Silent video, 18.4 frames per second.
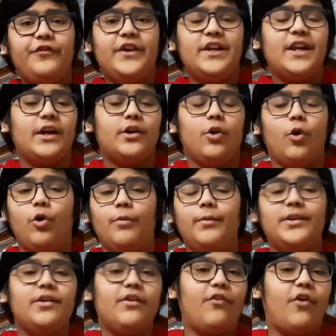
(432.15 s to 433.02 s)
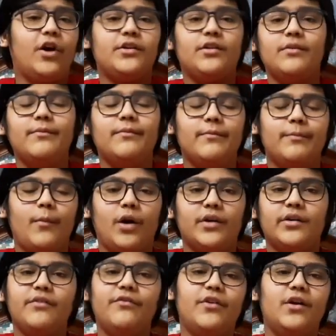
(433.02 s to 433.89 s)
feel at home in the
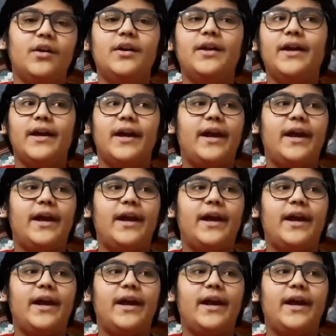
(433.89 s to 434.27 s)
mortal world